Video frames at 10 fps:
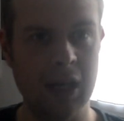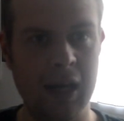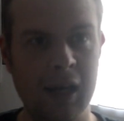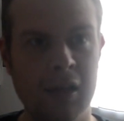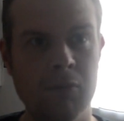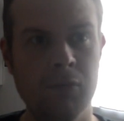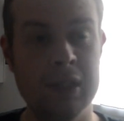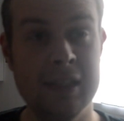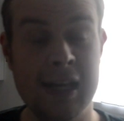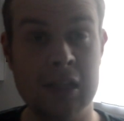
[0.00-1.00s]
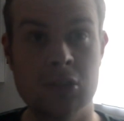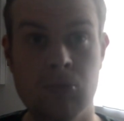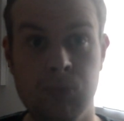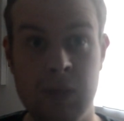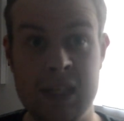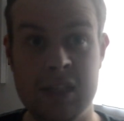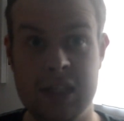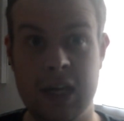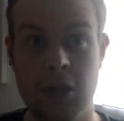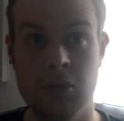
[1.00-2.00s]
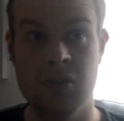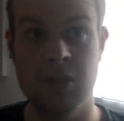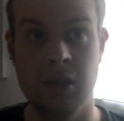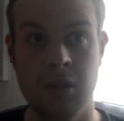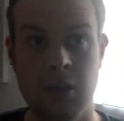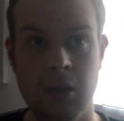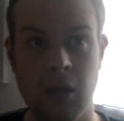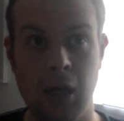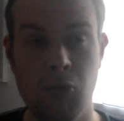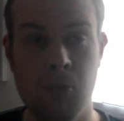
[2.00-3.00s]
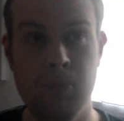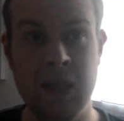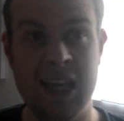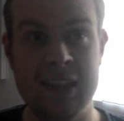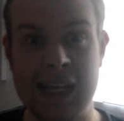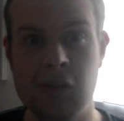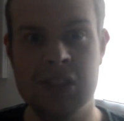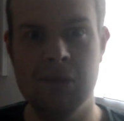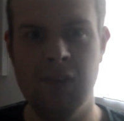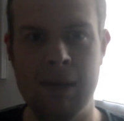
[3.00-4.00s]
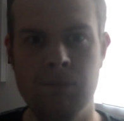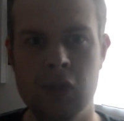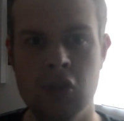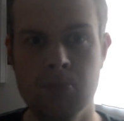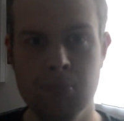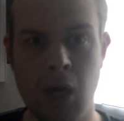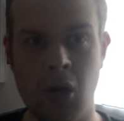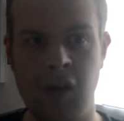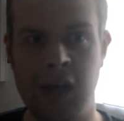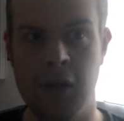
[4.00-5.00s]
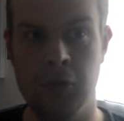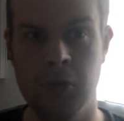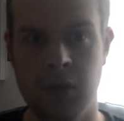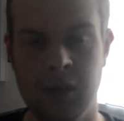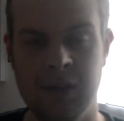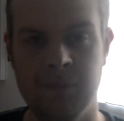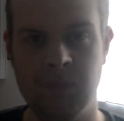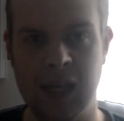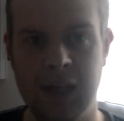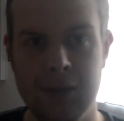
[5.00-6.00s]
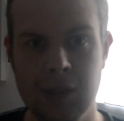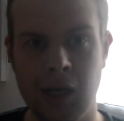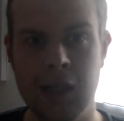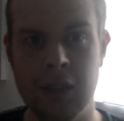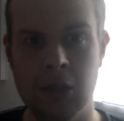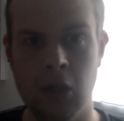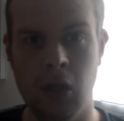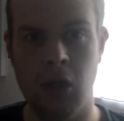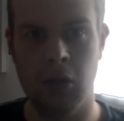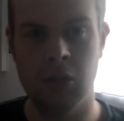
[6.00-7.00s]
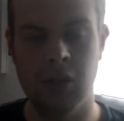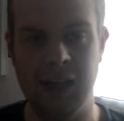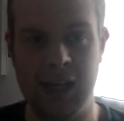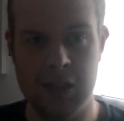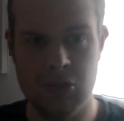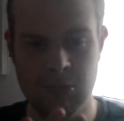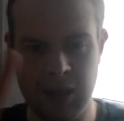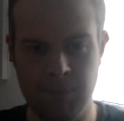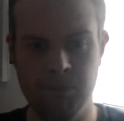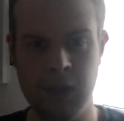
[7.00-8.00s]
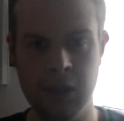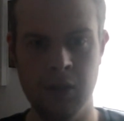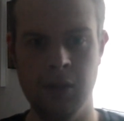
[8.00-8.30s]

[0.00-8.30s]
And the next videos, I will be announcing them tomorrow, at 9 o'clock as recap